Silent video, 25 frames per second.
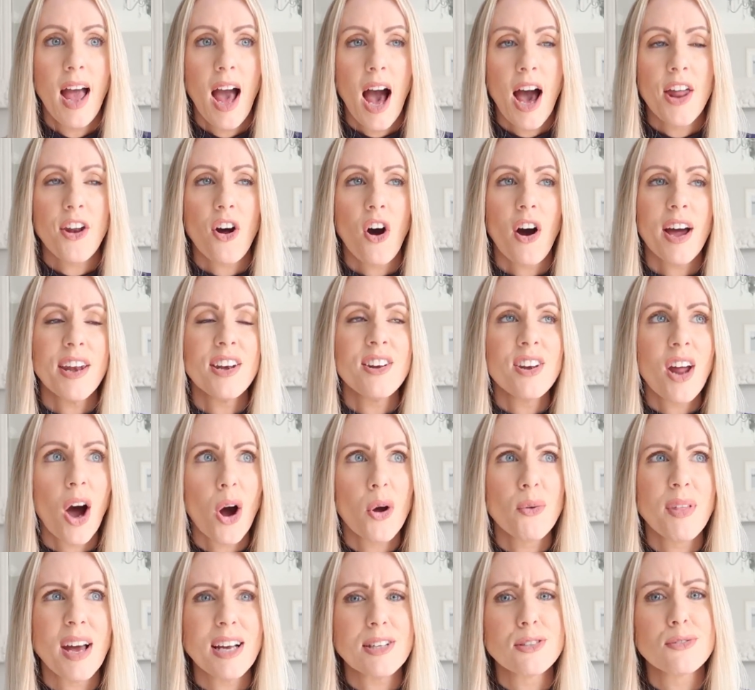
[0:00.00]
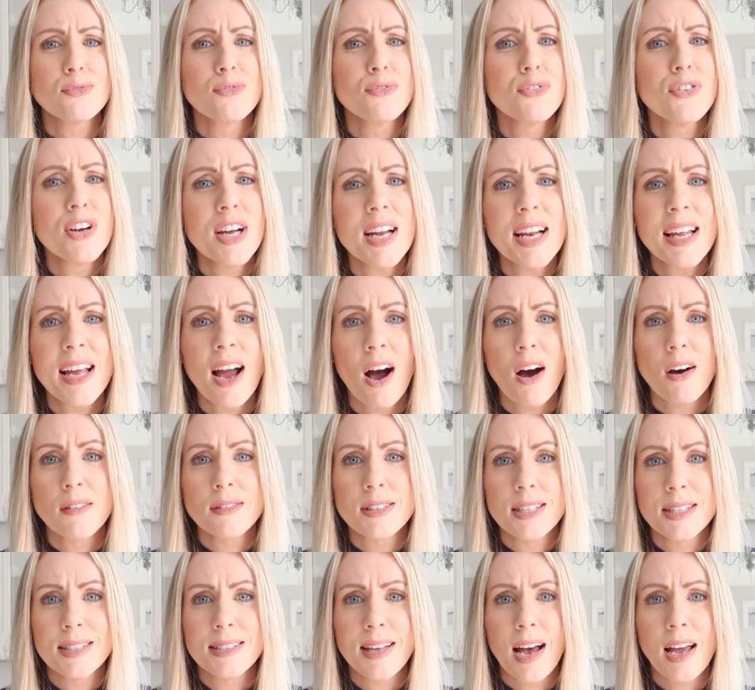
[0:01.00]
And I know that's really
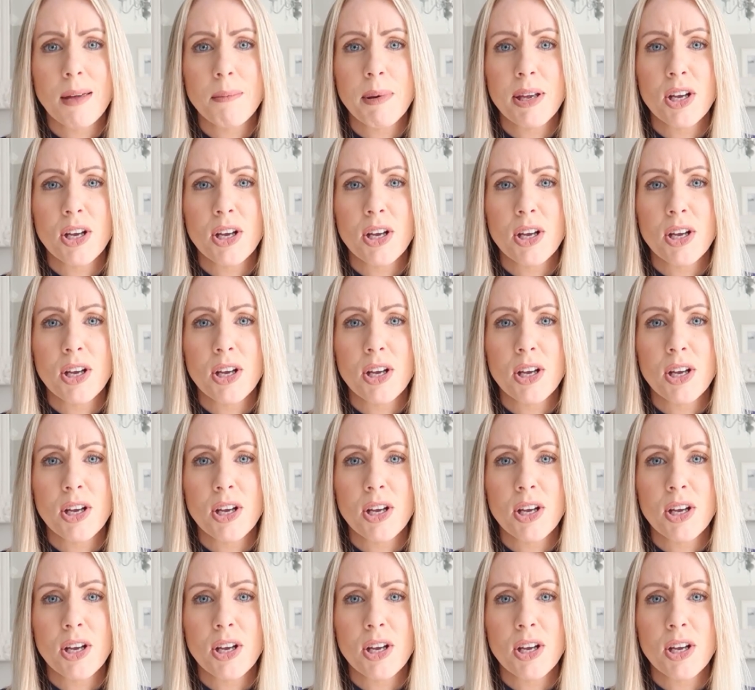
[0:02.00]
hard to say